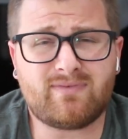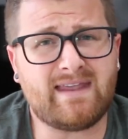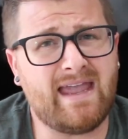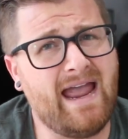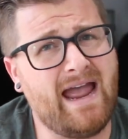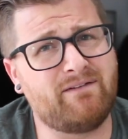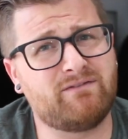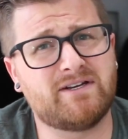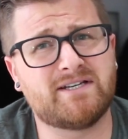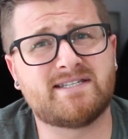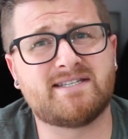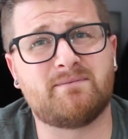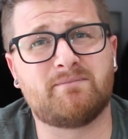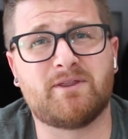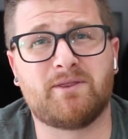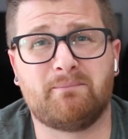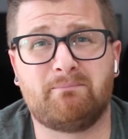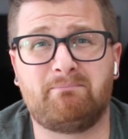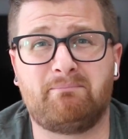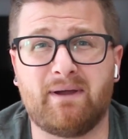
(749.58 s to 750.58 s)
having some
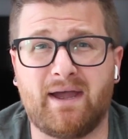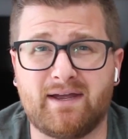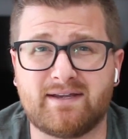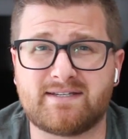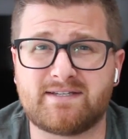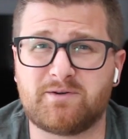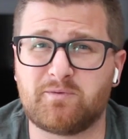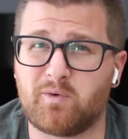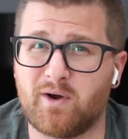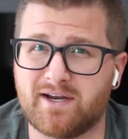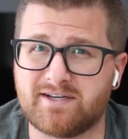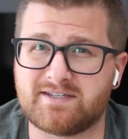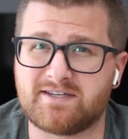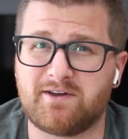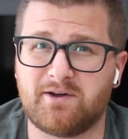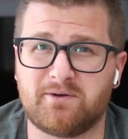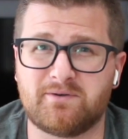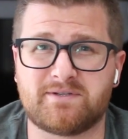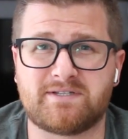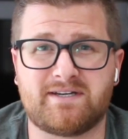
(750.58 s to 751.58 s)
of the best West
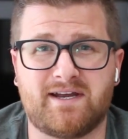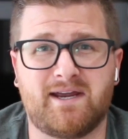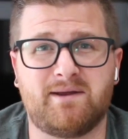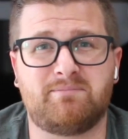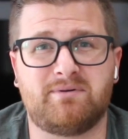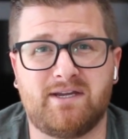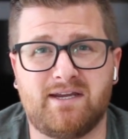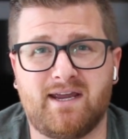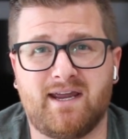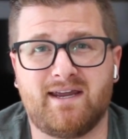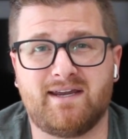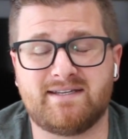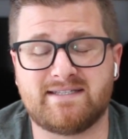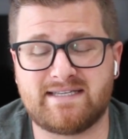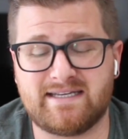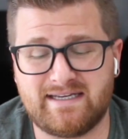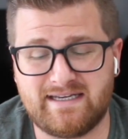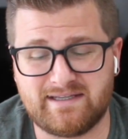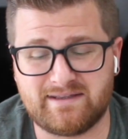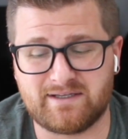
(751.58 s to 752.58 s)
Coast
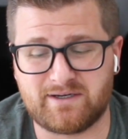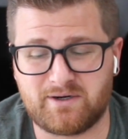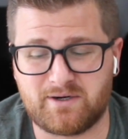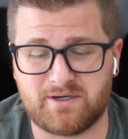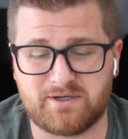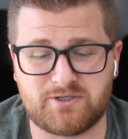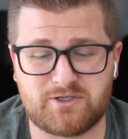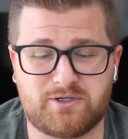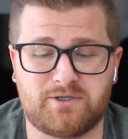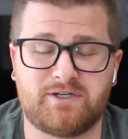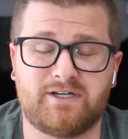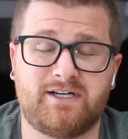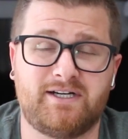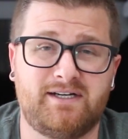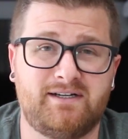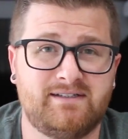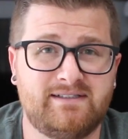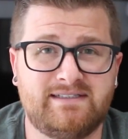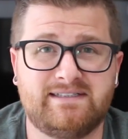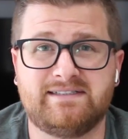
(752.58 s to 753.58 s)
IPAs in the
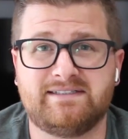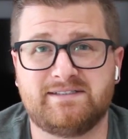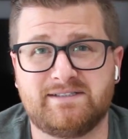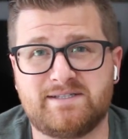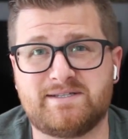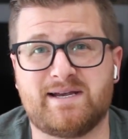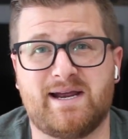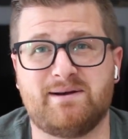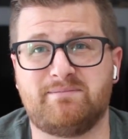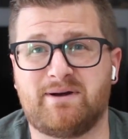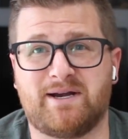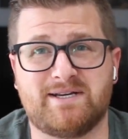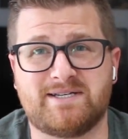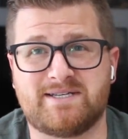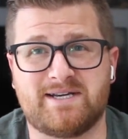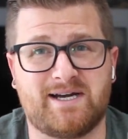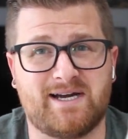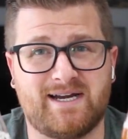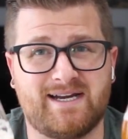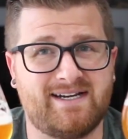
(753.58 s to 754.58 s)
country side by
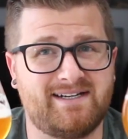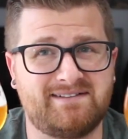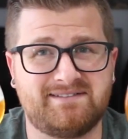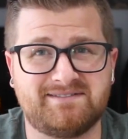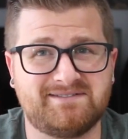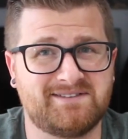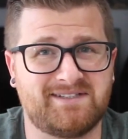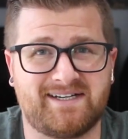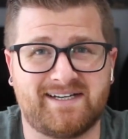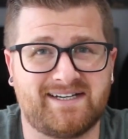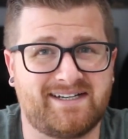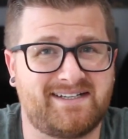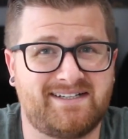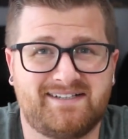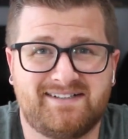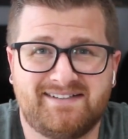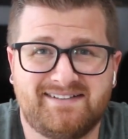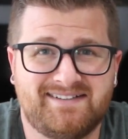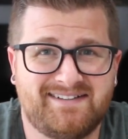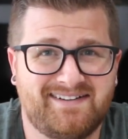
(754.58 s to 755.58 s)
side,
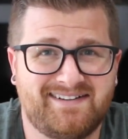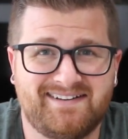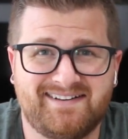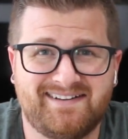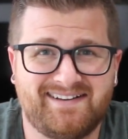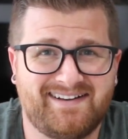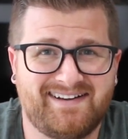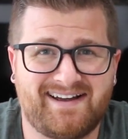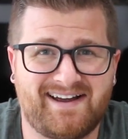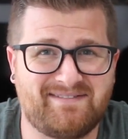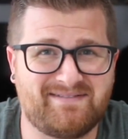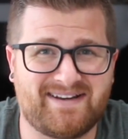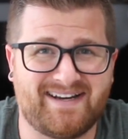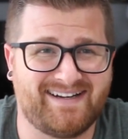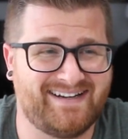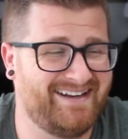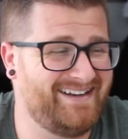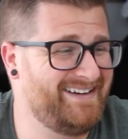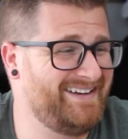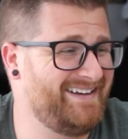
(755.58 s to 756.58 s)
like, I
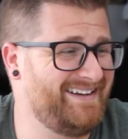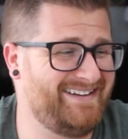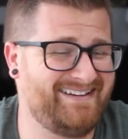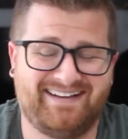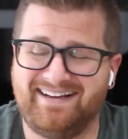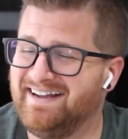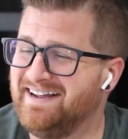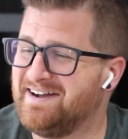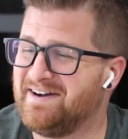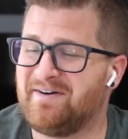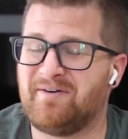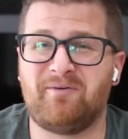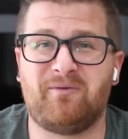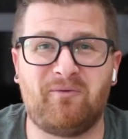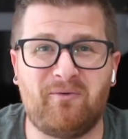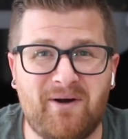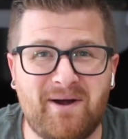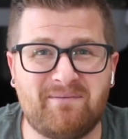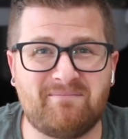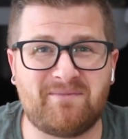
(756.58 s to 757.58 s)
mean,
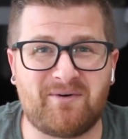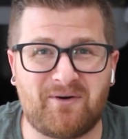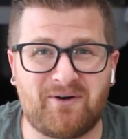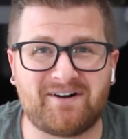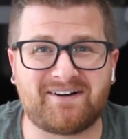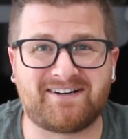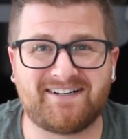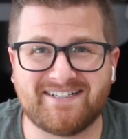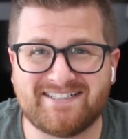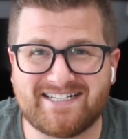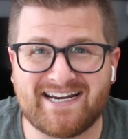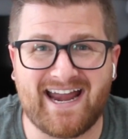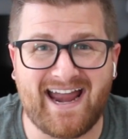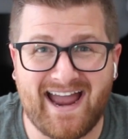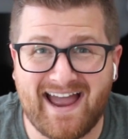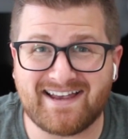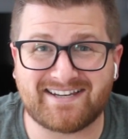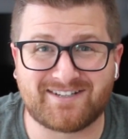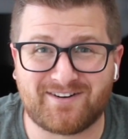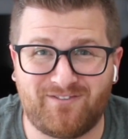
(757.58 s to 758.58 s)
what more could you
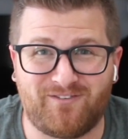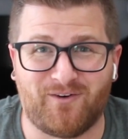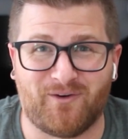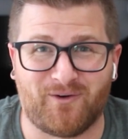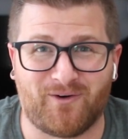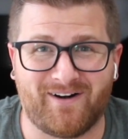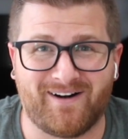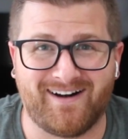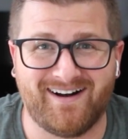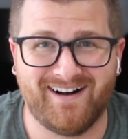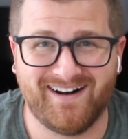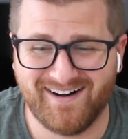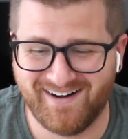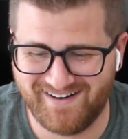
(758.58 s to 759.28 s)
ask for?